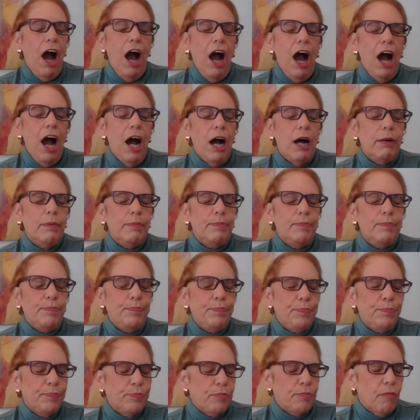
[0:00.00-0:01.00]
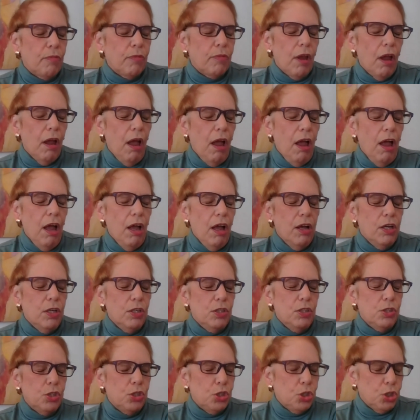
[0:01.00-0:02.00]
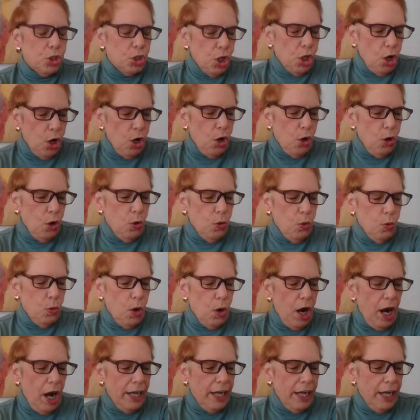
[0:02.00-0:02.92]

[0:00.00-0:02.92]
Um, so